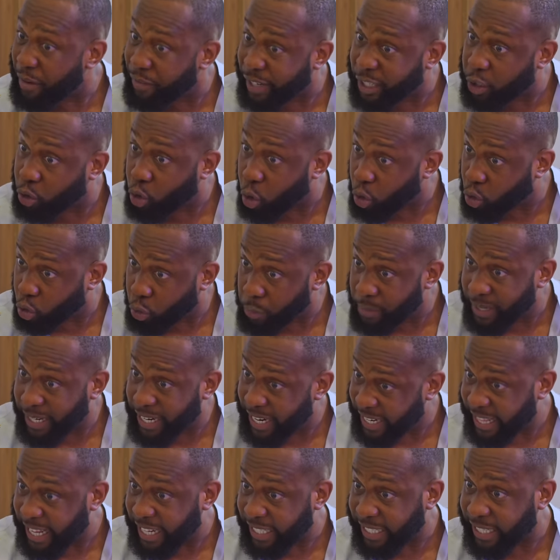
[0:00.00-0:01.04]
you ever talk to me
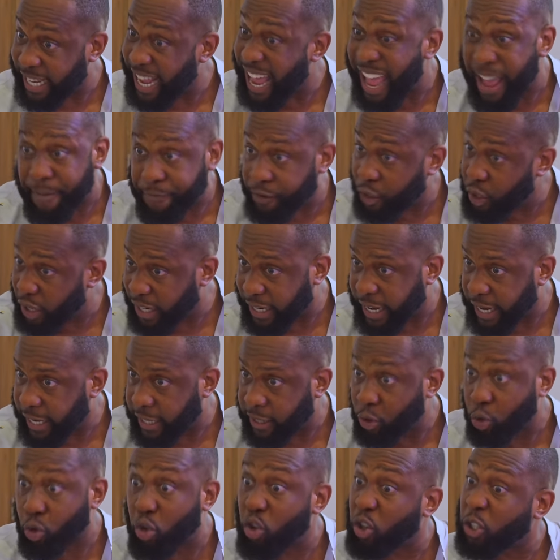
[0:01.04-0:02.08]
like that ever
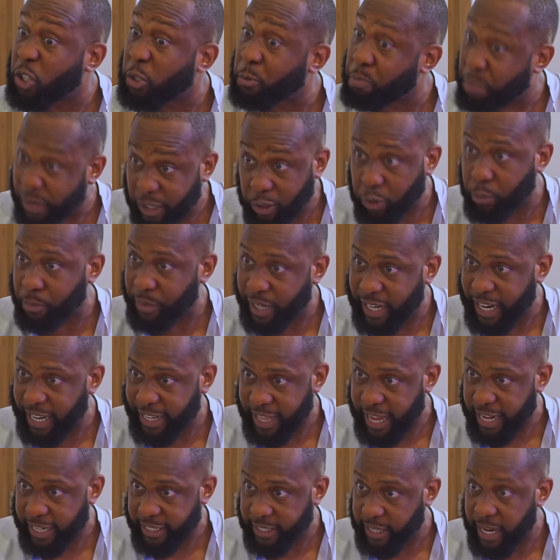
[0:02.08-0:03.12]
again. Do not speak to me like
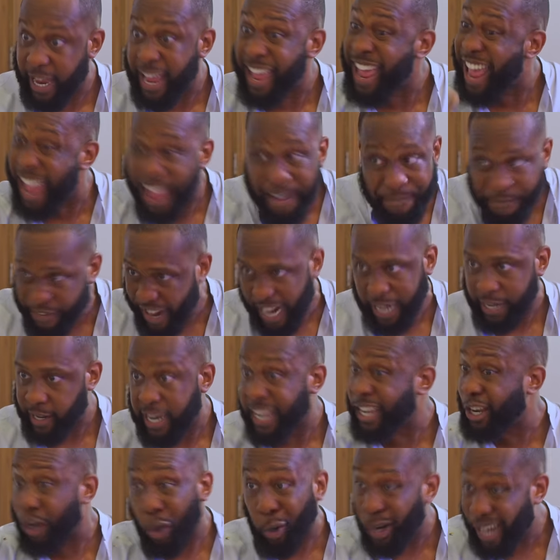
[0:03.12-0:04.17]
that ever
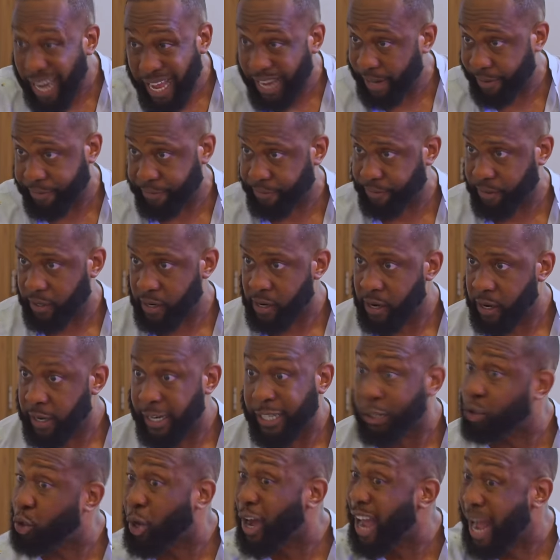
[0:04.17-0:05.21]
in your life.
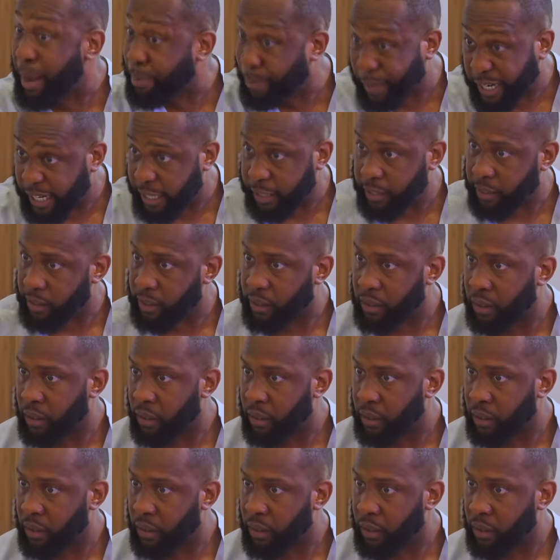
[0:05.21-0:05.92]
It's not happening.